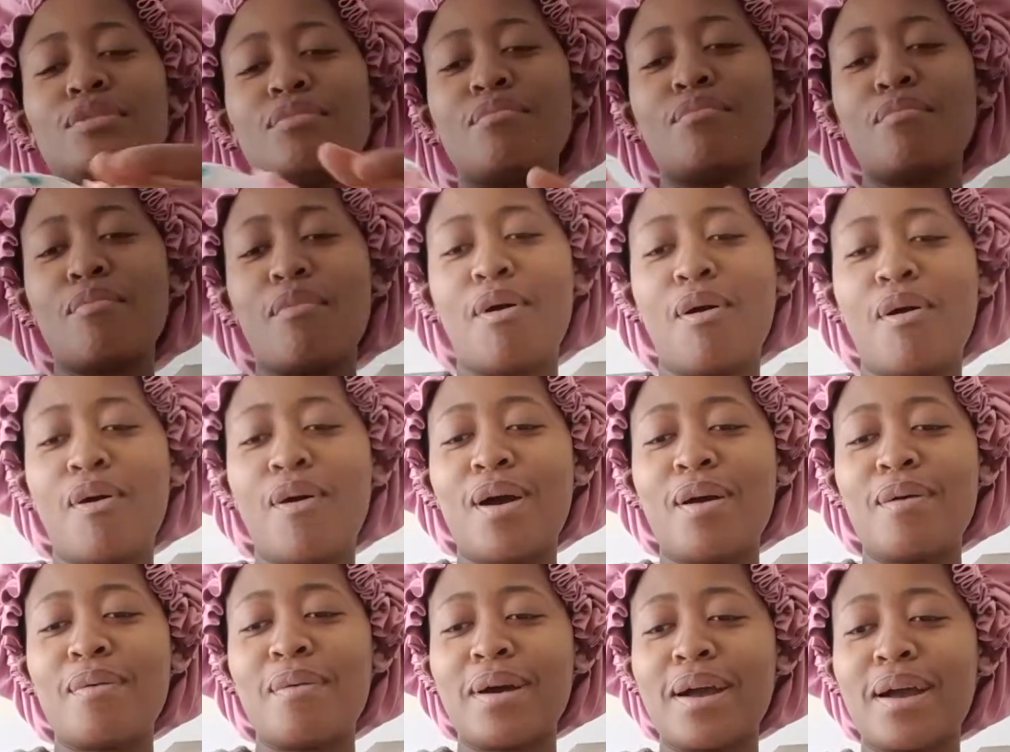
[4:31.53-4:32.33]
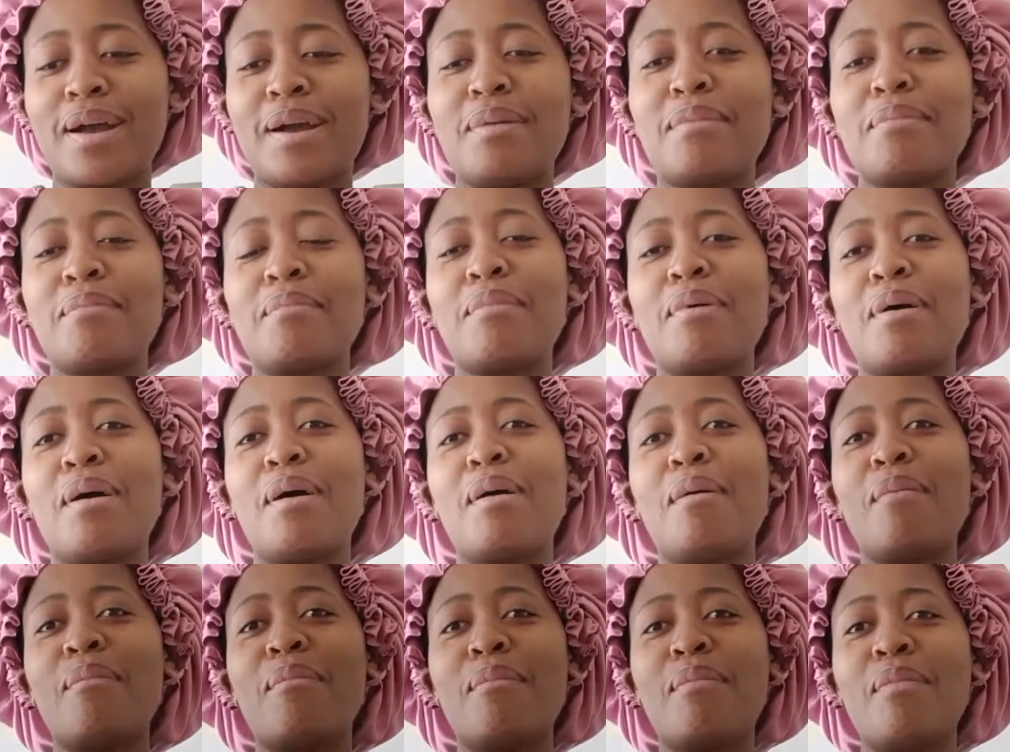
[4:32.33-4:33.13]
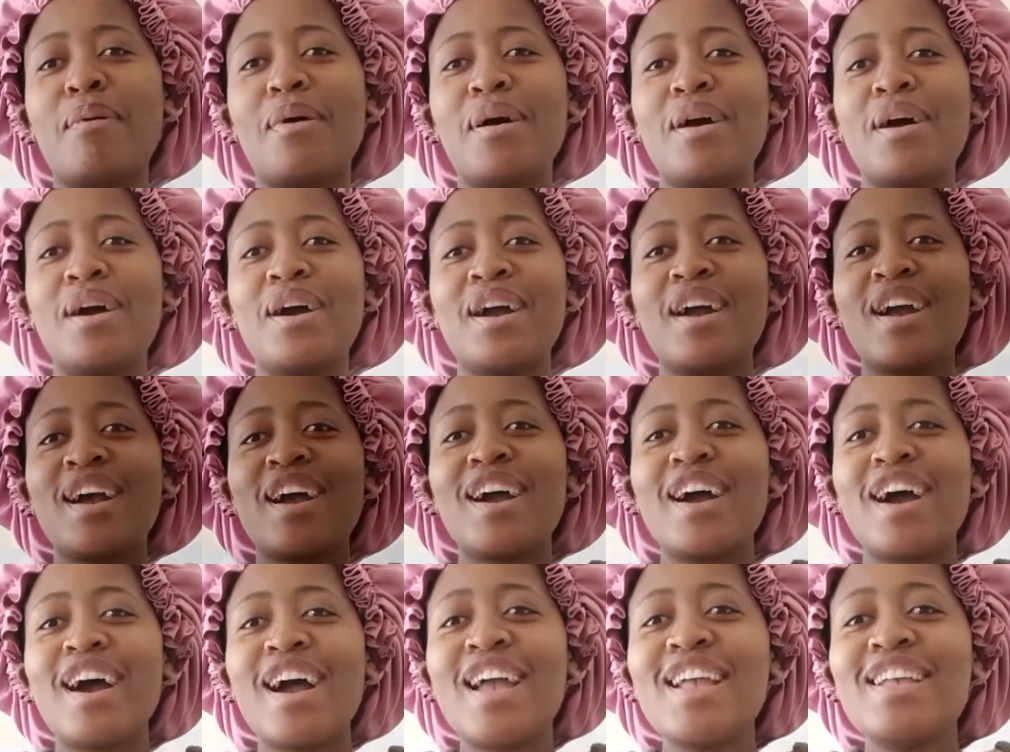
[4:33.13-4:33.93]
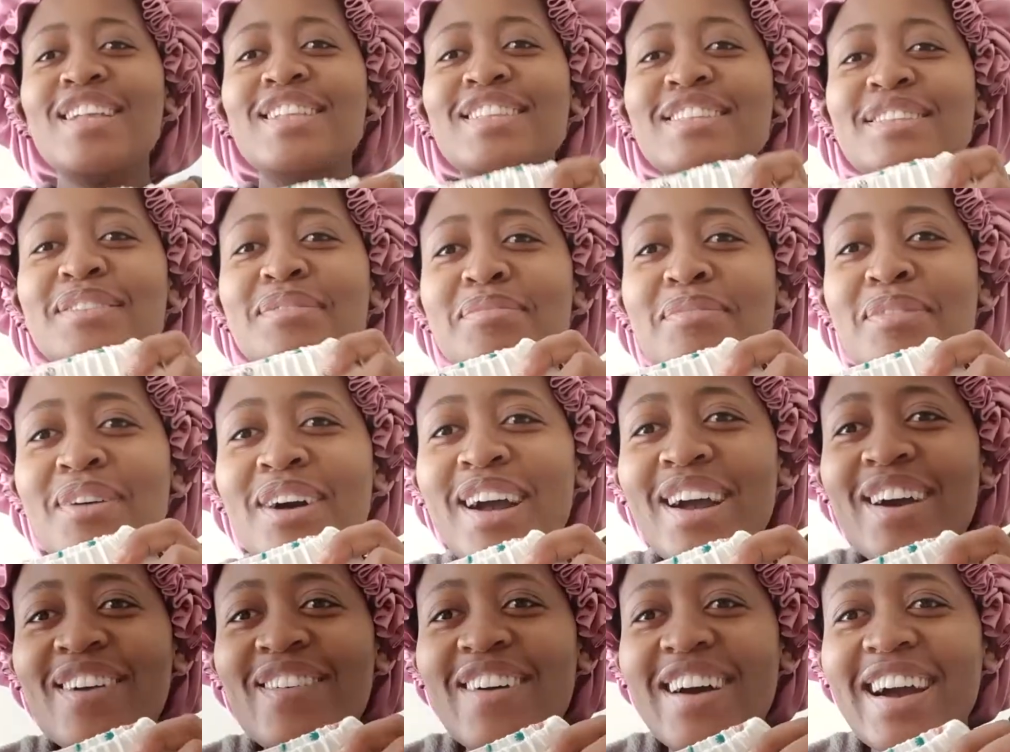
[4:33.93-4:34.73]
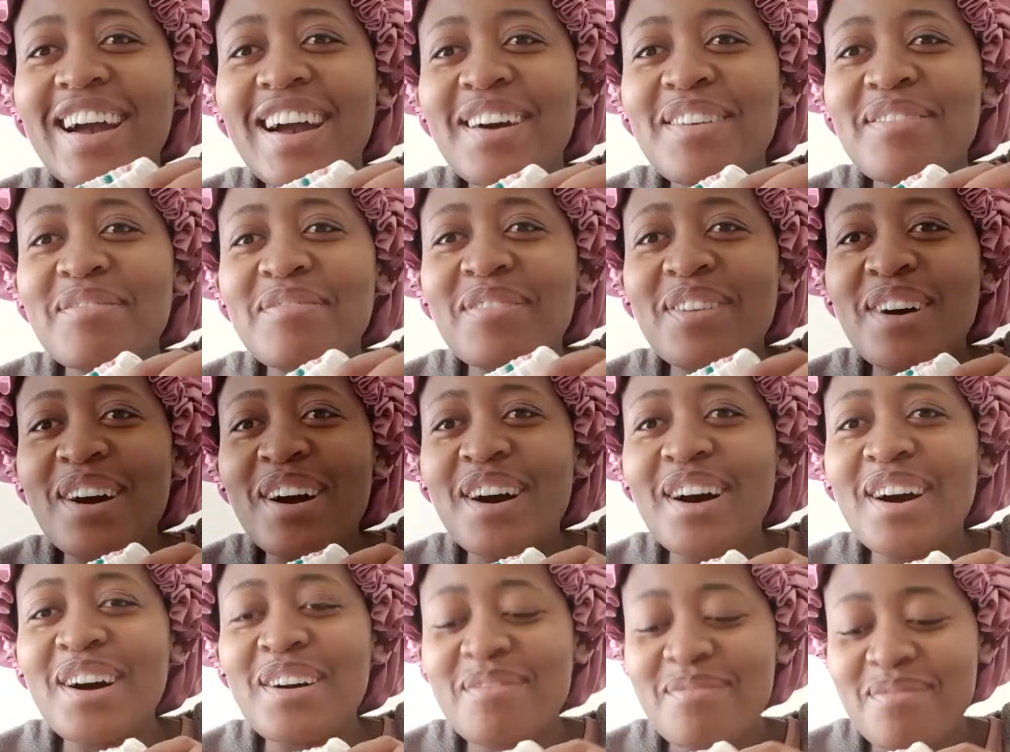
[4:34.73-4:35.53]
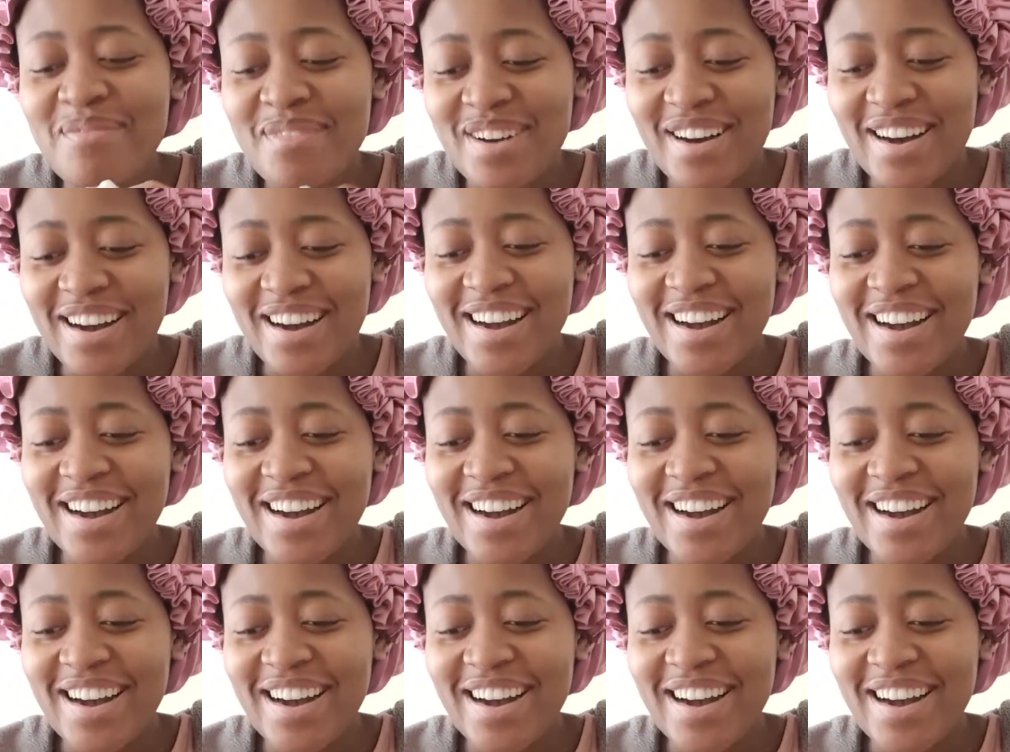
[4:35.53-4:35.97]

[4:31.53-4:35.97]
waka mama. Oh, it's your mama.